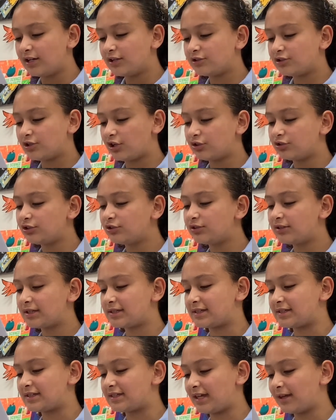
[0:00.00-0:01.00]
Jojo does
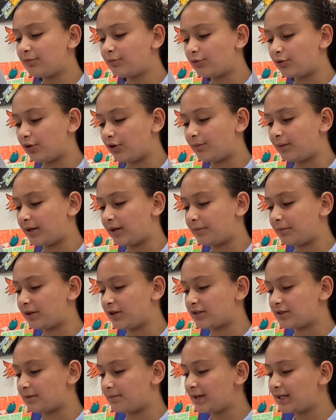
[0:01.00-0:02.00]
the same role, but
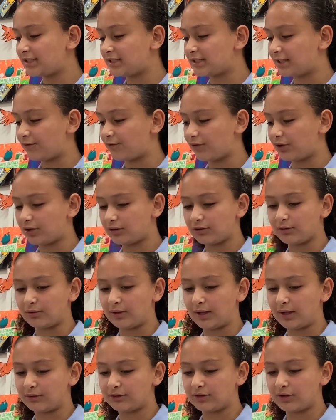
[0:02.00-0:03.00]
appears a bit different
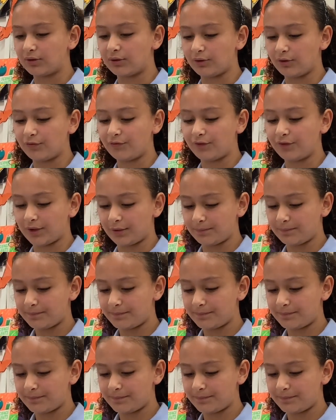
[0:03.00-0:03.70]
throughout the whole film.